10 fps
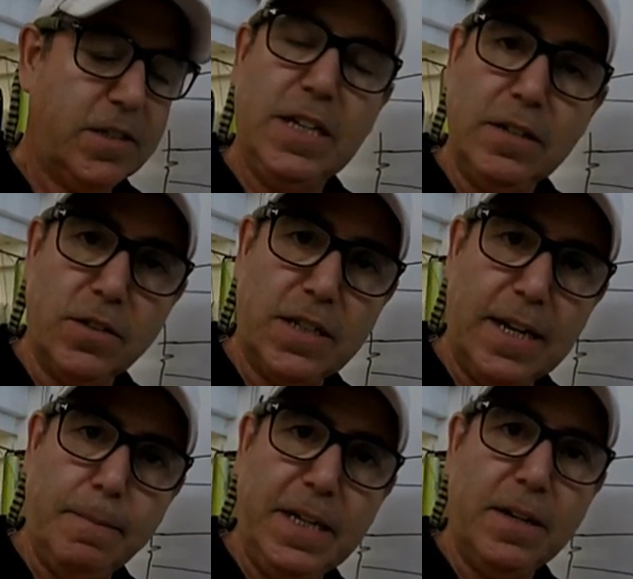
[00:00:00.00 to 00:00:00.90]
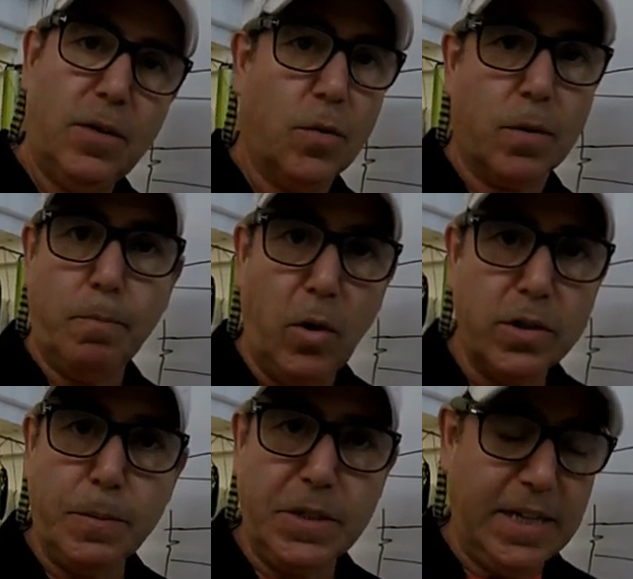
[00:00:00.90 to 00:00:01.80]
single segment or
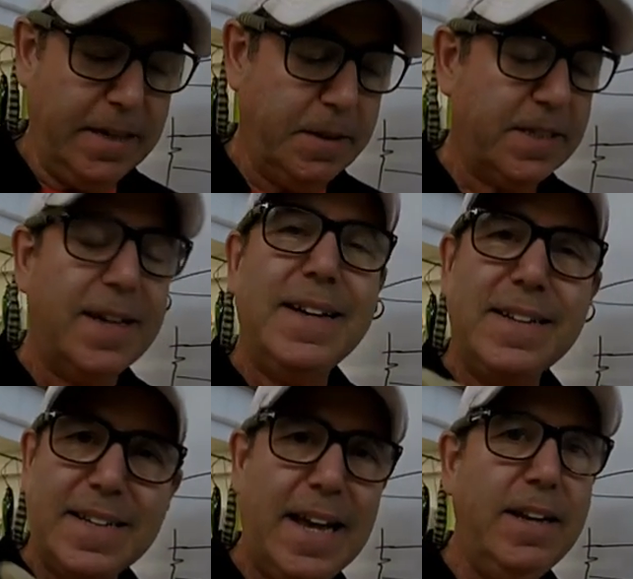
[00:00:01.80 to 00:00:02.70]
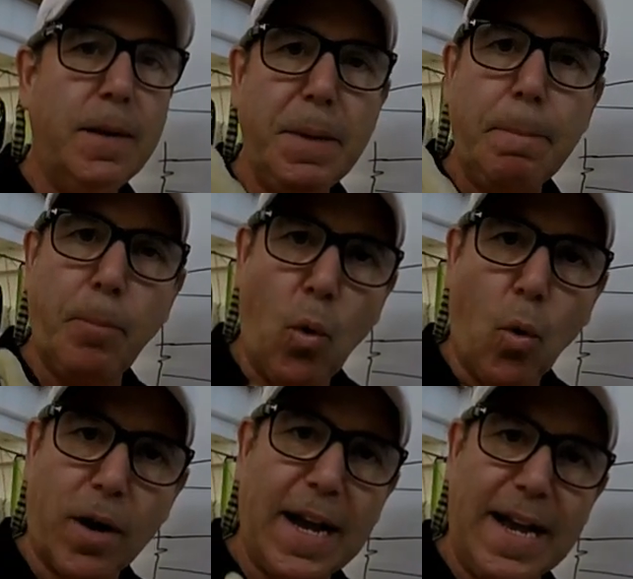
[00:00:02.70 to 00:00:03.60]
multiple segments, tend to be
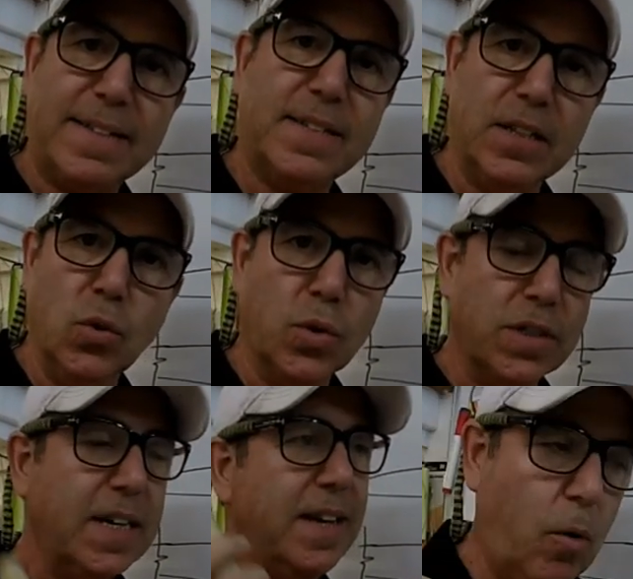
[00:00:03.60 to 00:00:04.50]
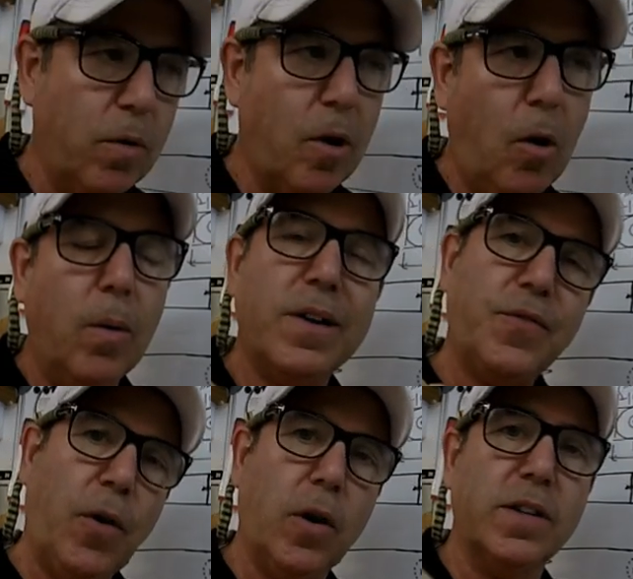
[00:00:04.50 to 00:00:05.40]
poor casting lures. They won't go
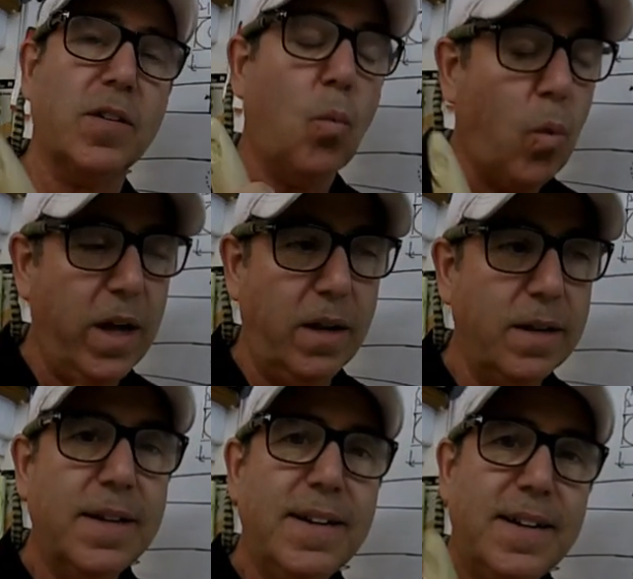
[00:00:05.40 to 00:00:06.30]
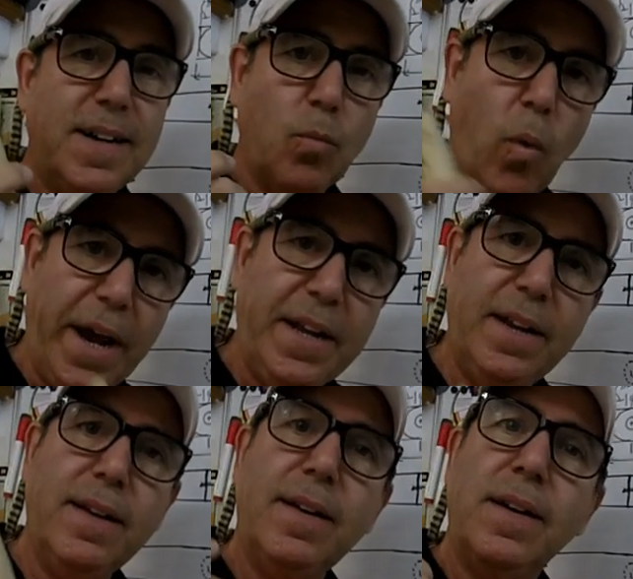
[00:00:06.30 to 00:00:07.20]
as far as a
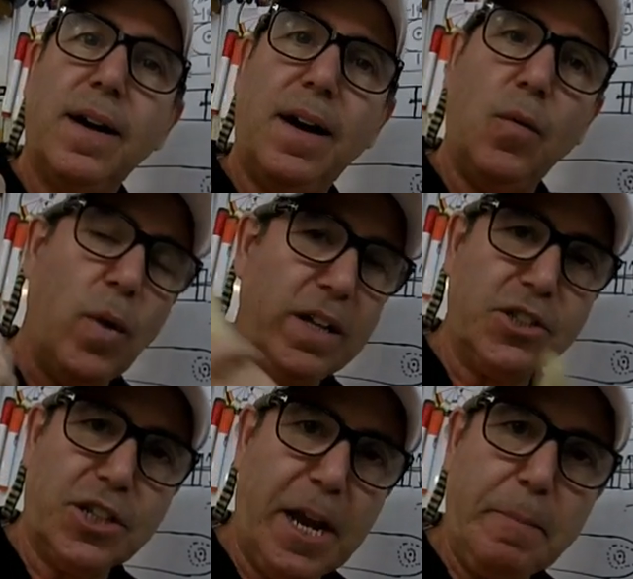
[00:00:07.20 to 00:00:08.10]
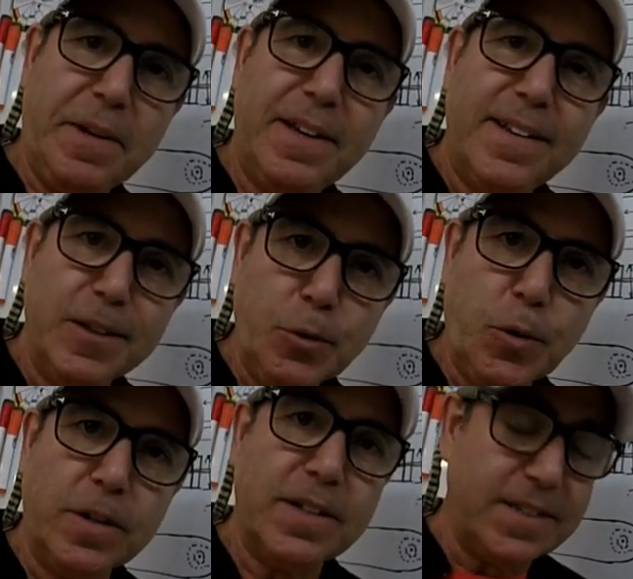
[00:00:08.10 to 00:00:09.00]
well-weighted, uh, well-shaped
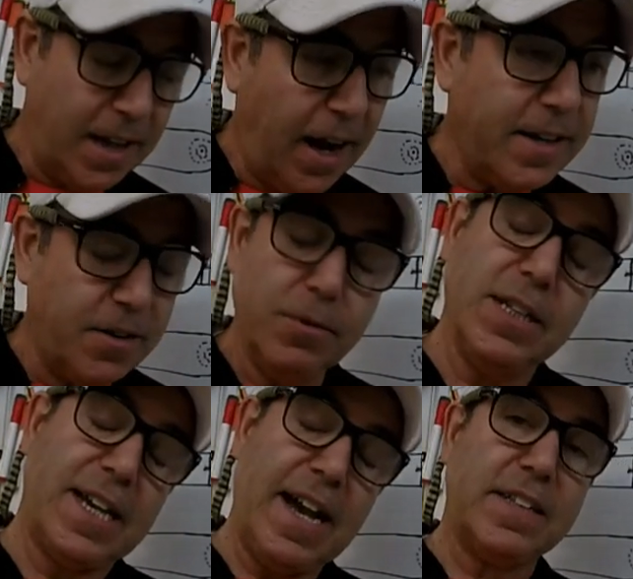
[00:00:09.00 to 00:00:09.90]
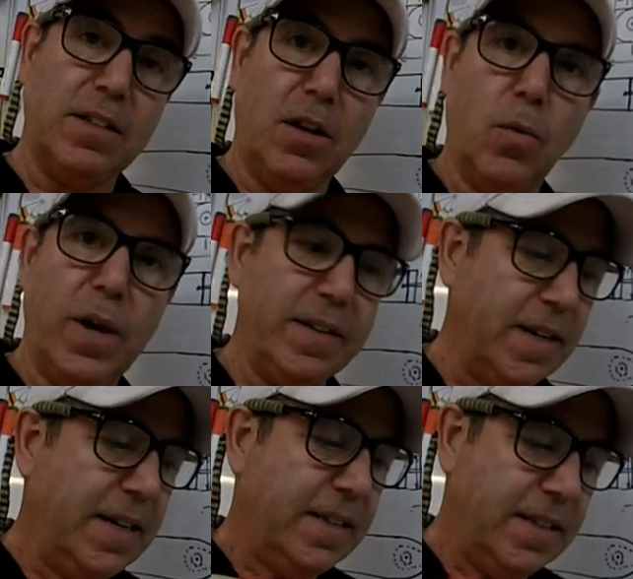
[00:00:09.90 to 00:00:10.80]
lure designed to really cast a long
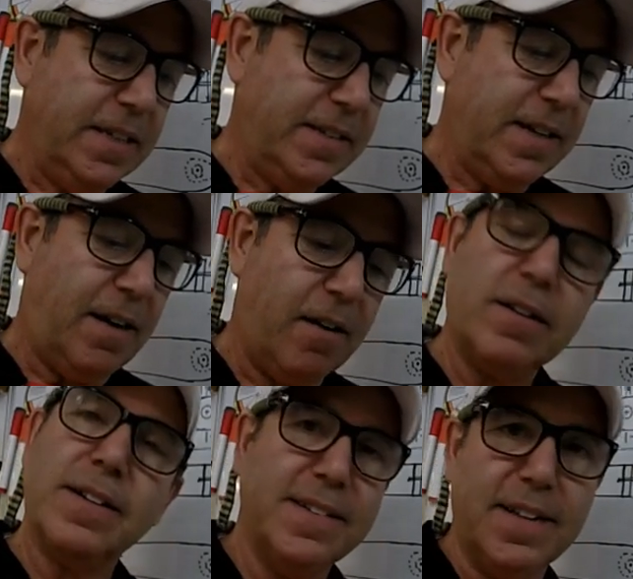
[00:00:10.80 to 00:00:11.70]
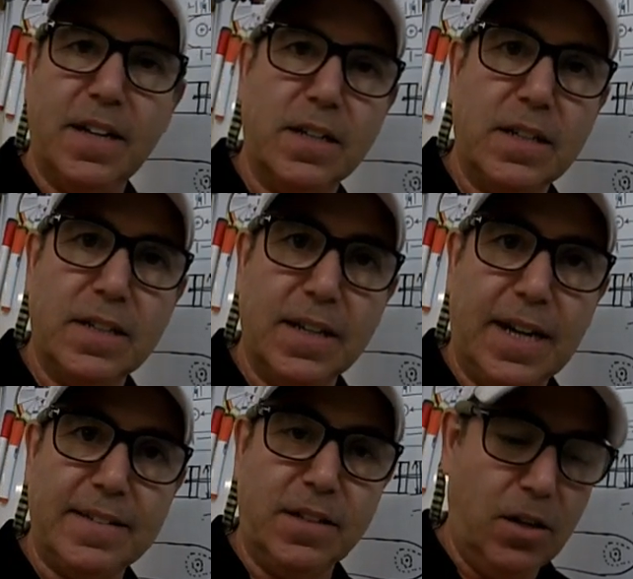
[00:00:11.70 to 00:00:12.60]
ways. These aren't designed to
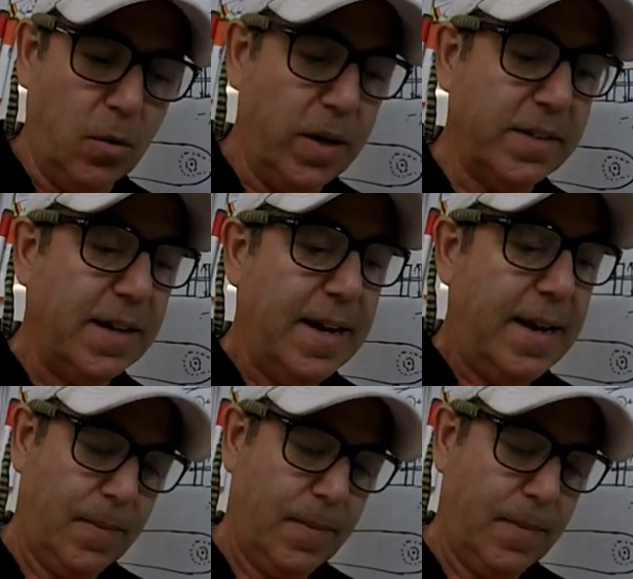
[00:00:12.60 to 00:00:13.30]
cast a long ways.